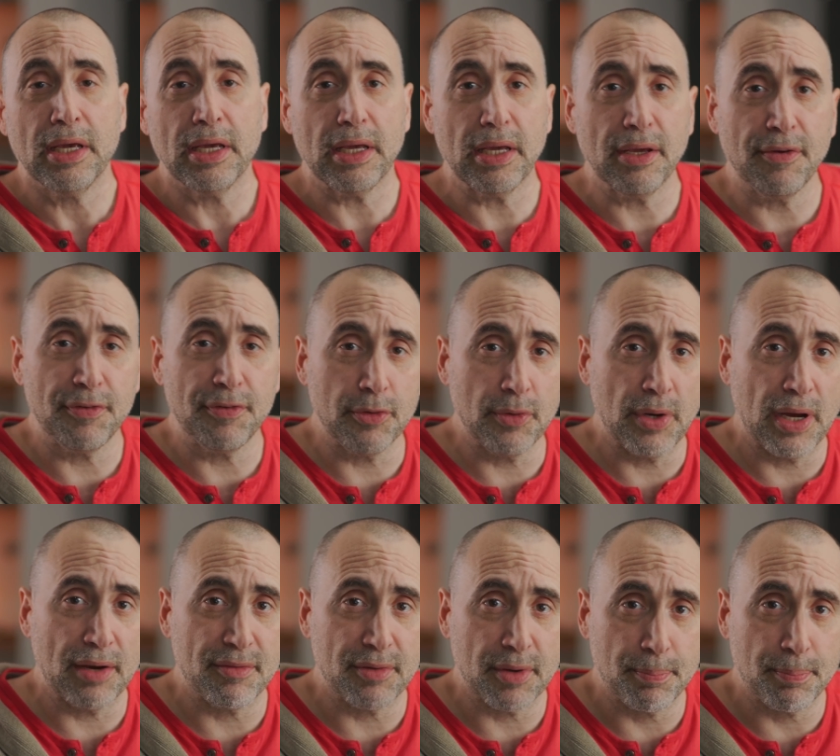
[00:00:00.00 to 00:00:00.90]
If you
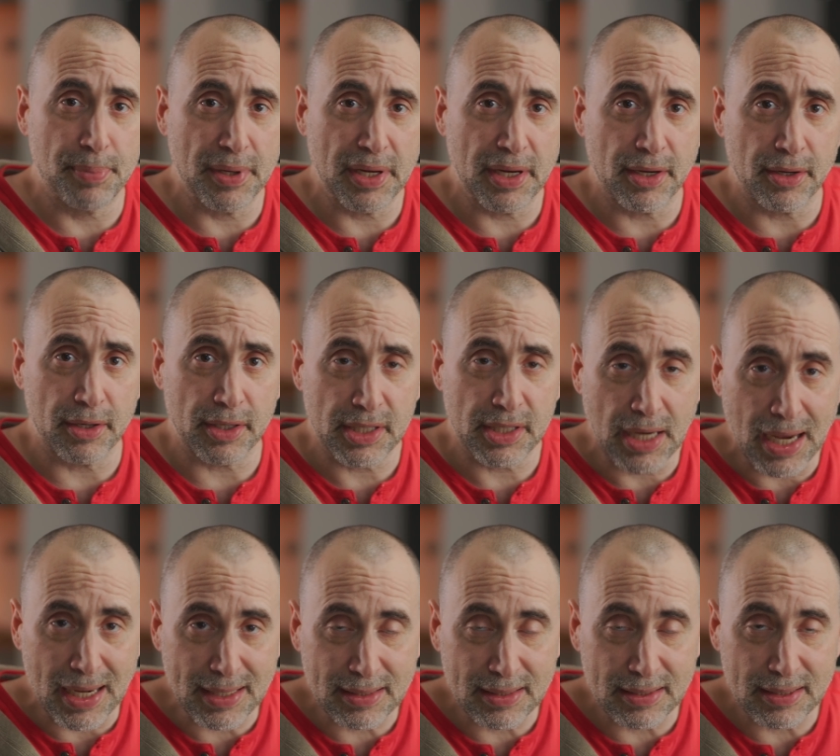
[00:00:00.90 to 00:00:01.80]
have a bigger
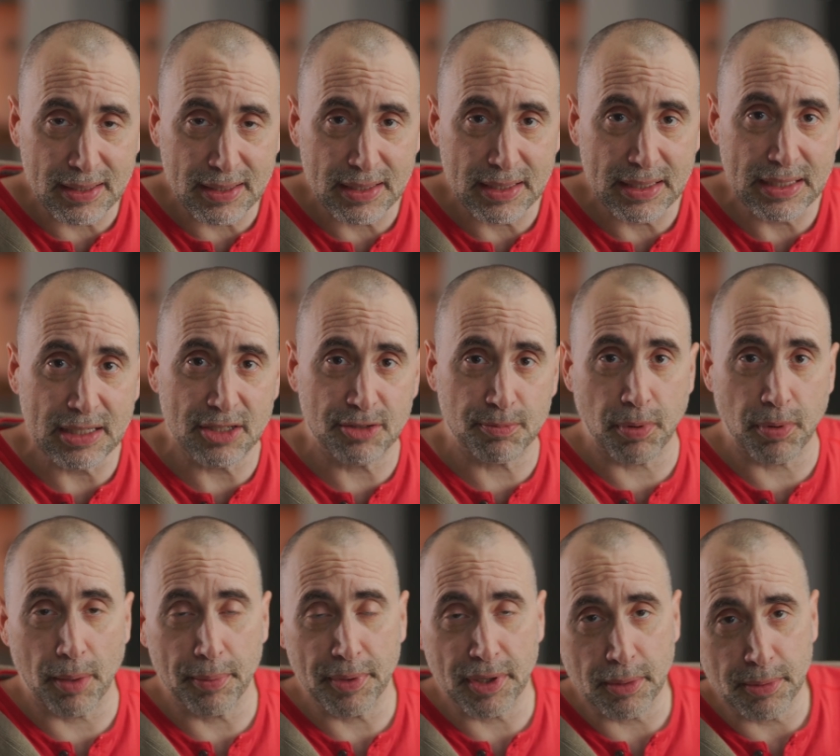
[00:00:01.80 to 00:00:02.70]
gut, it's
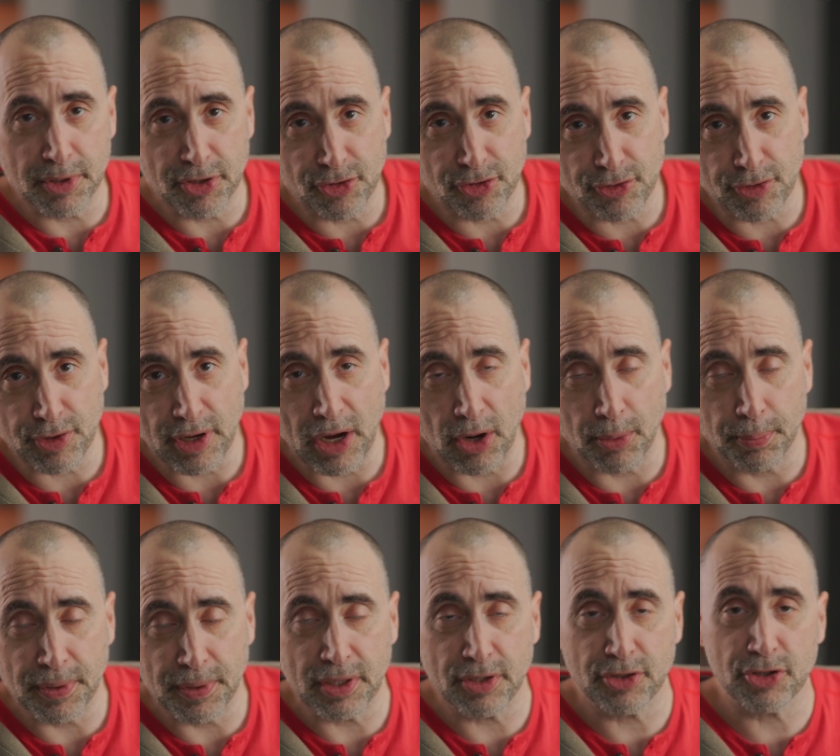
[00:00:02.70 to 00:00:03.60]
probably going to be
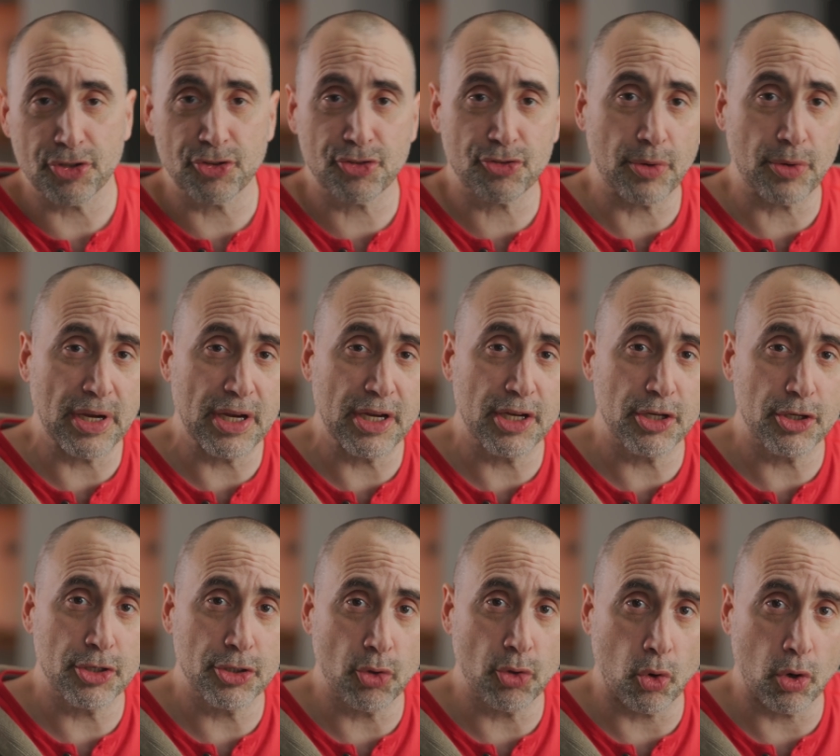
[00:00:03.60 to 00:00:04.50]
helping to
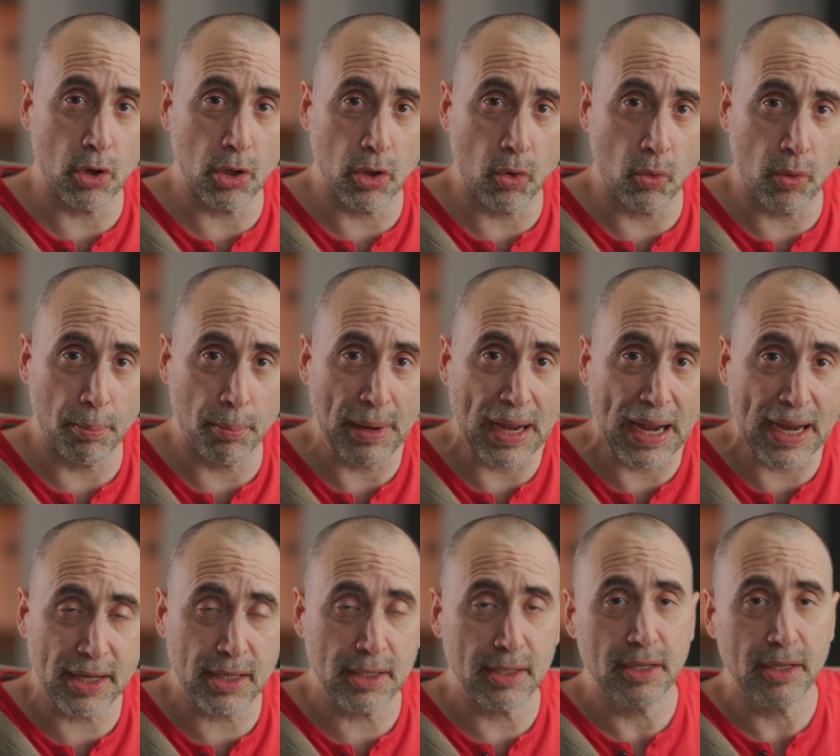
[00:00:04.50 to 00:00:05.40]
strain your lower
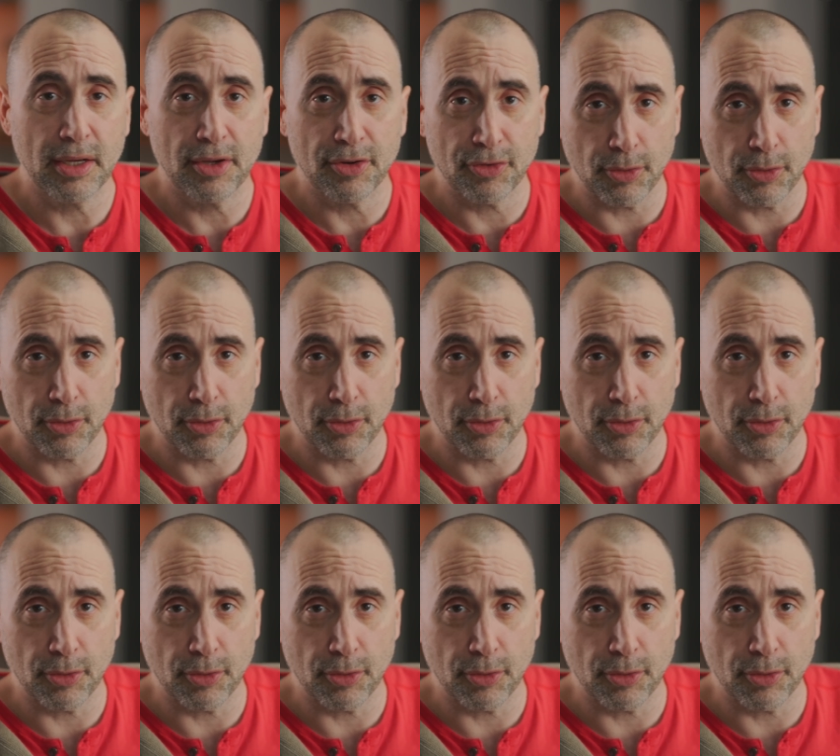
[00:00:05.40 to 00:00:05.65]
back.